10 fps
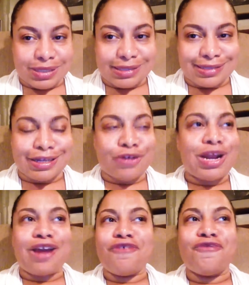They're not
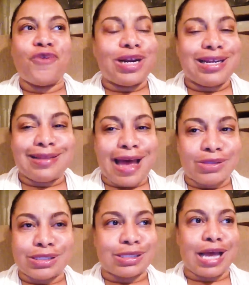affording the houses in
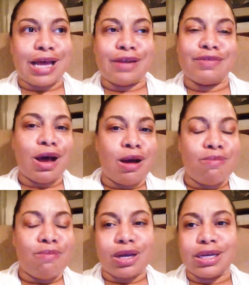kind of the
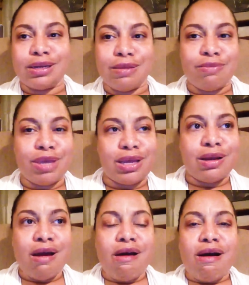upmarket and the mid
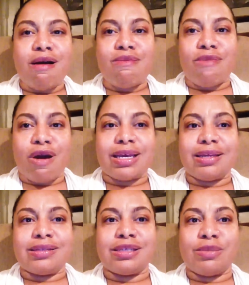upmarket
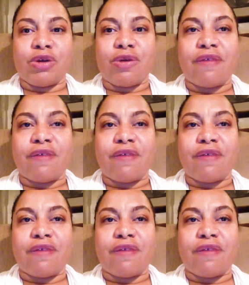demographic.